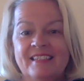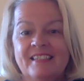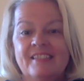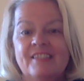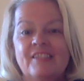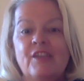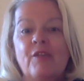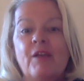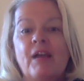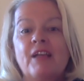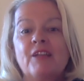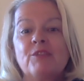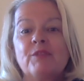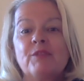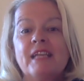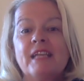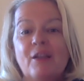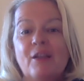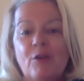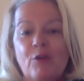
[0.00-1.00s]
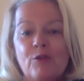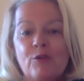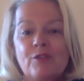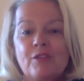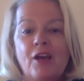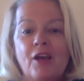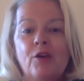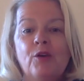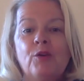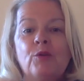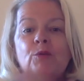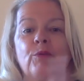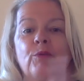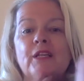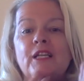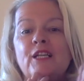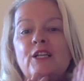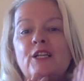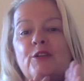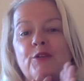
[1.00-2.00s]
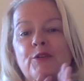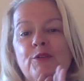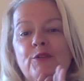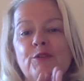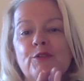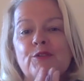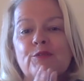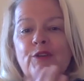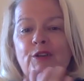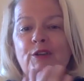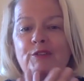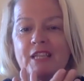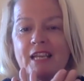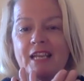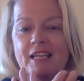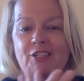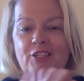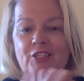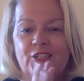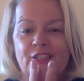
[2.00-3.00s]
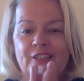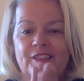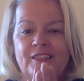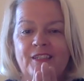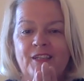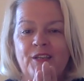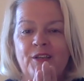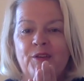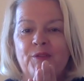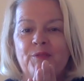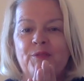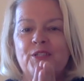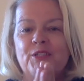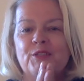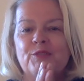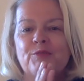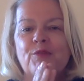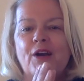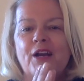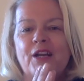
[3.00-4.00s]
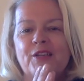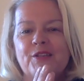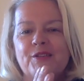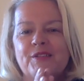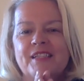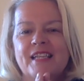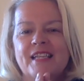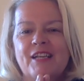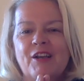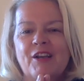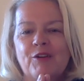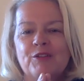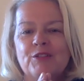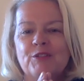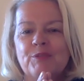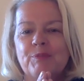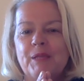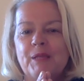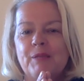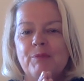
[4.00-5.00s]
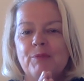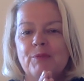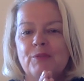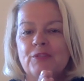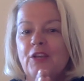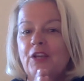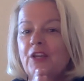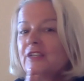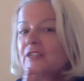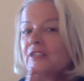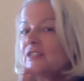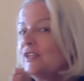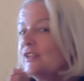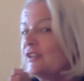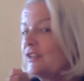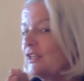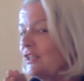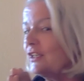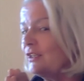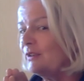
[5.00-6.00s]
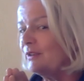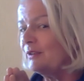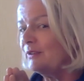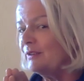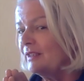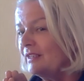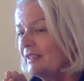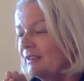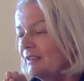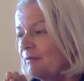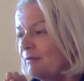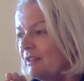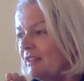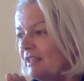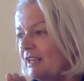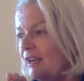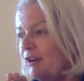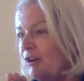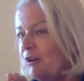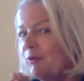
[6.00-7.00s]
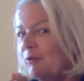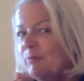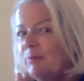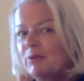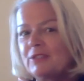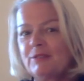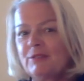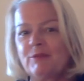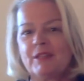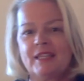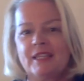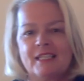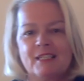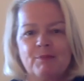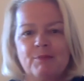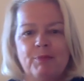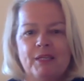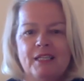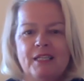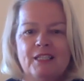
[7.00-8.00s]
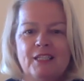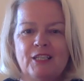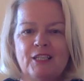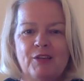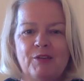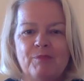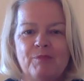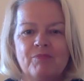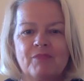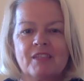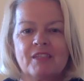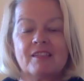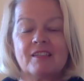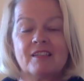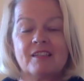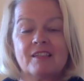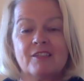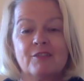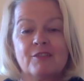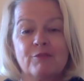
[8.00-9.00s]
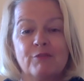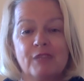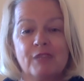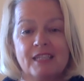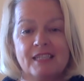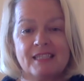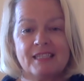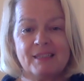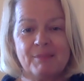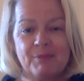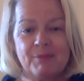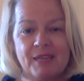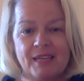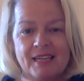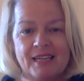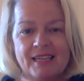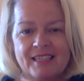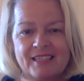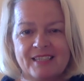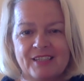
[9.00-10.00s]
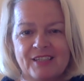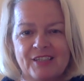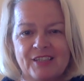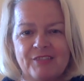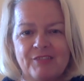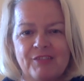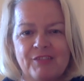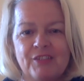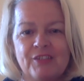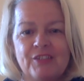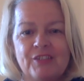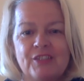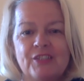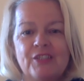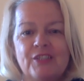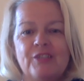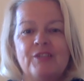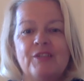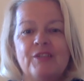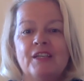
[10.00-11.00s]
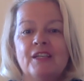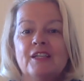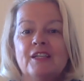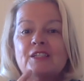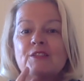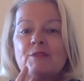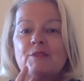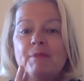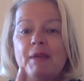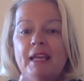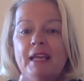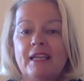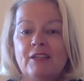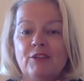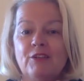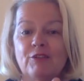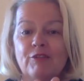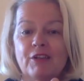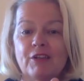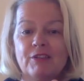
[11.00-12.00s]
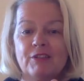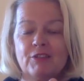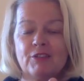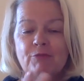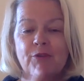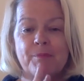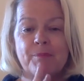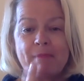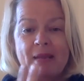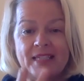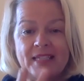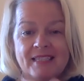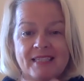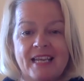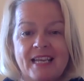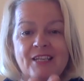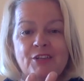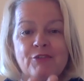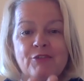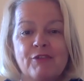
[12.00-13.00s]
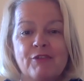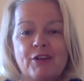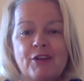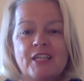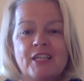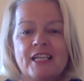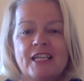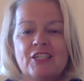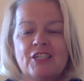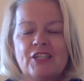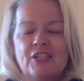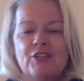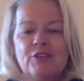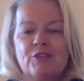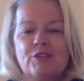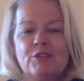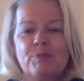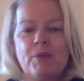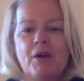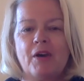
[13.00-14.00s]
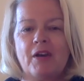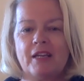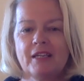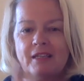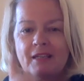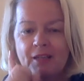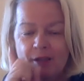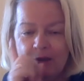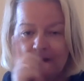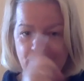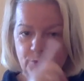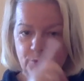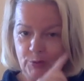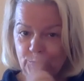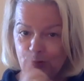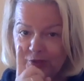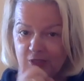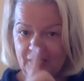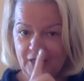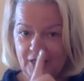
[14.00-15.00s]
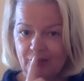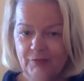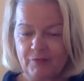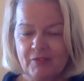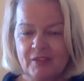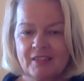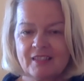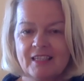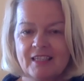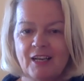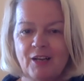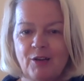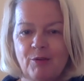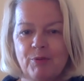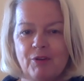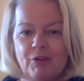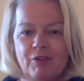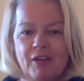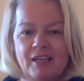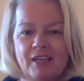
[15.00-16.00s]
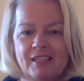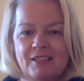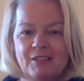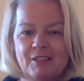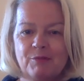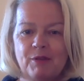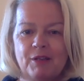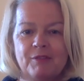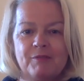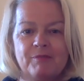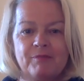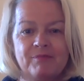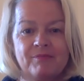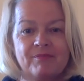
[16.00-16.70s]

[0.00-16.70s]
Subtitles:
So as we get older, we lose rotation, which is why you see older people turning to look at you with their whole body when they speak you. So this is a really simple exercise for you to do to maintain your rotation in your spine, but also to help your eyes as well.